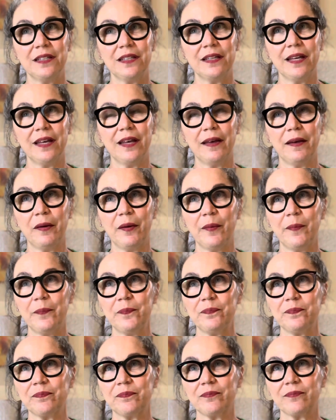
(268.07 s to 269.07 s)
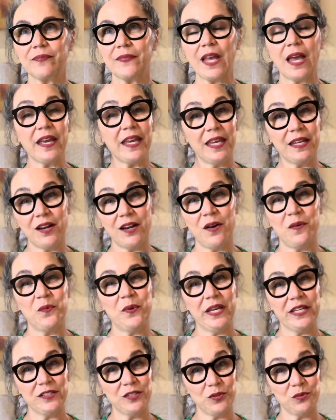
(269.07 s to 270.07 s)
I cannot
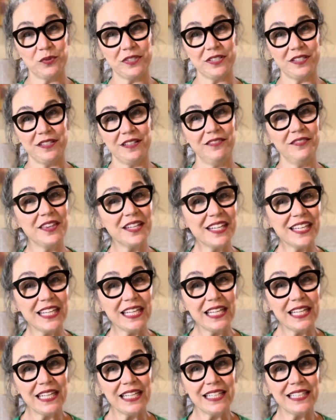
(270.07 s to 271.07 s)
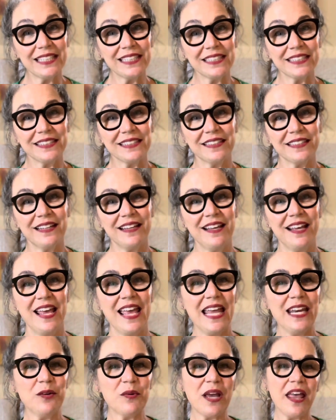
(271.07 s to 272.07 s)
wait to receive the kit.
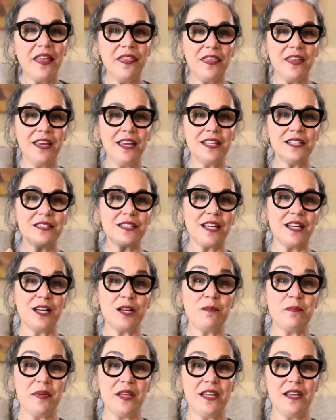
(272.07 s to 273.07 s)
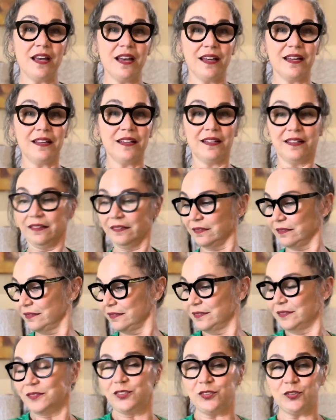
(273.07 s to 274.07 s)
Anyway, I think it's gonna be
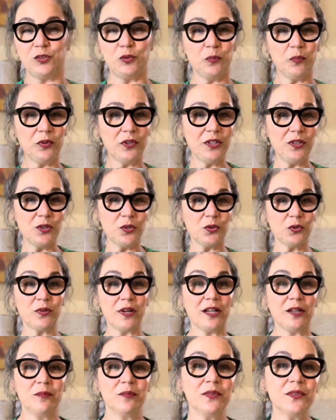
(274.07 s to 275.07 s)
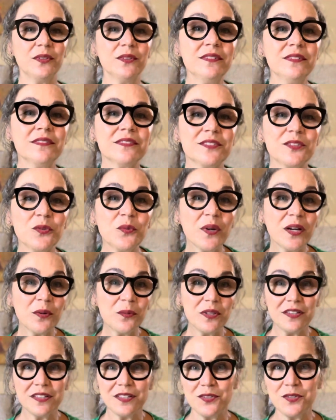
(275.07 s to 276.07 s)
super incredible to wear
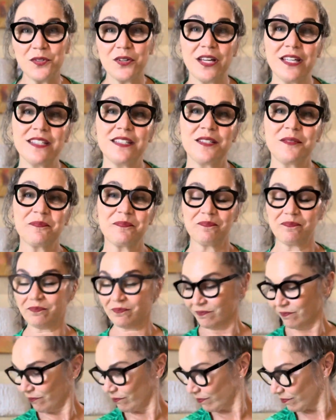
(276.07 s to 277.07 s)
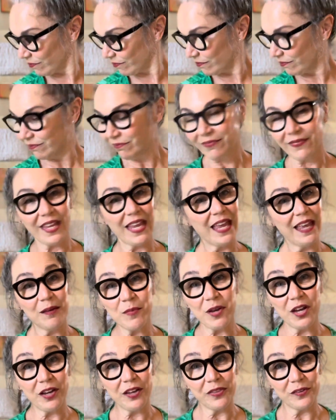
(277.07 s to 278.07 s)
with this dress,
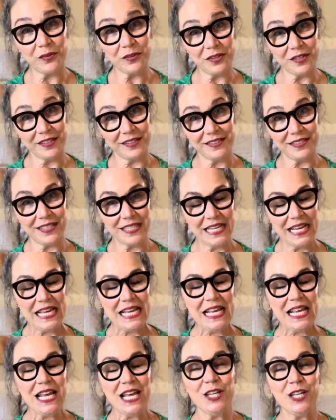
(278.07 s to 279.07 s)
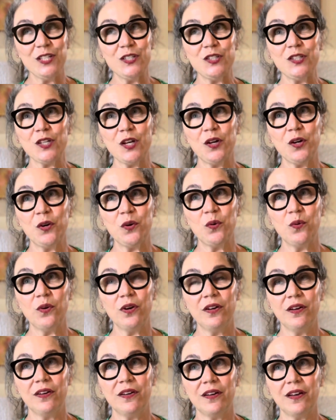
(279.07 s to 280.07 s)
among other things. So
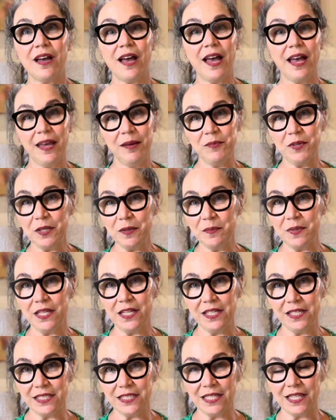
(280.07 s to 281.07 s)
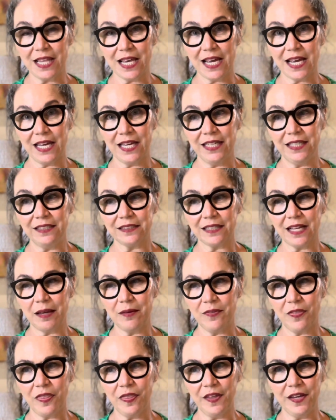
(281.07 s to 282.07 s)
I'm committing to that. I
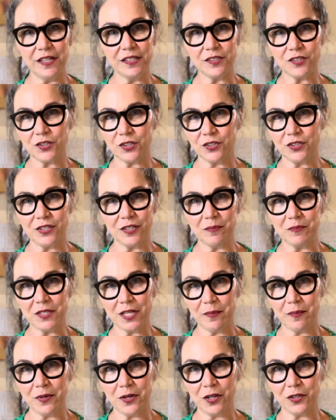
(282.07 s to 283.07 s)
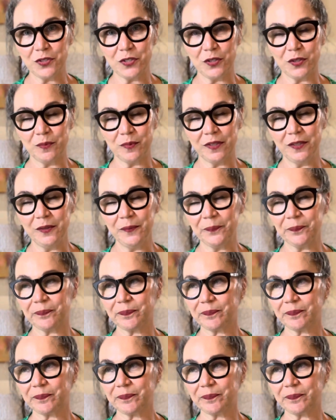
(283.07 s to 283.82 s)
think it starts sometime in October.